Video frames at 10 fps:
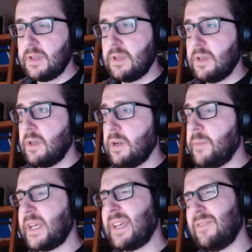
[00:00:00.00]

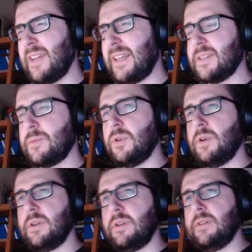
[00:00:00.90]
But I kind of like this more
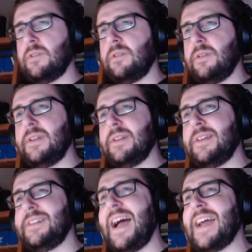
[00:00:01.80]

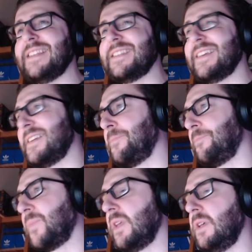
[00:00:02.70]
in hindsight.
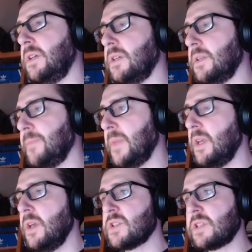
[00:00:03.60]
Good.
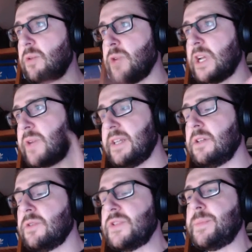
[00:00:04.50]
So now we're creating
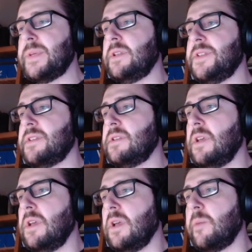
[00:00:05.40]
those pills,
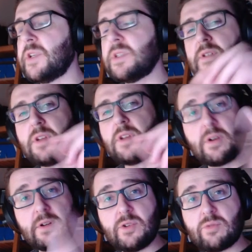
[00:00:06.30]
but
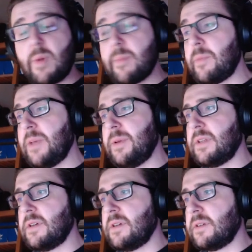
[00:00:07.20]
you remember maybe
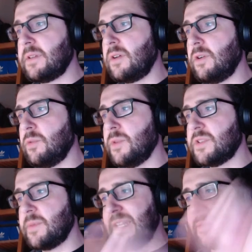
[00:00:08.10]
the goal was to
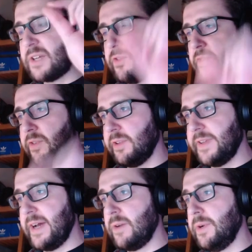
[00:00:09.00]
make them actually fall
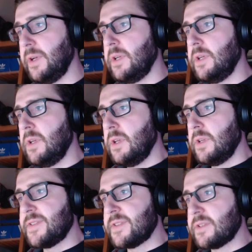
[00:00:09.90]
down.
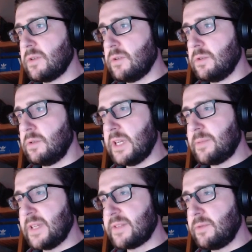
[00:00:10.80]
So
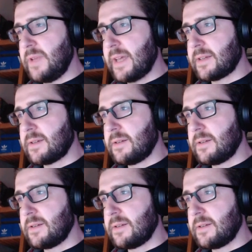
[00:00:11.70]
let's do that.